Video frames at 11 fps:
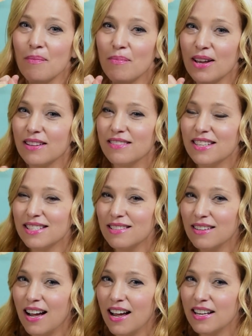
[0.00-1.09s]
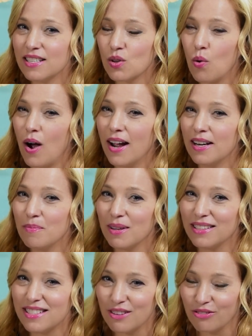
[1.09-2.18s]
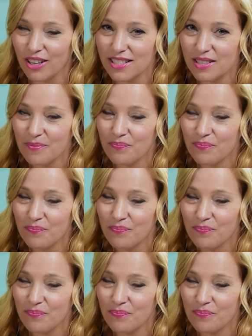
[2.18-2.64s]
But this little guy is quite a bit different.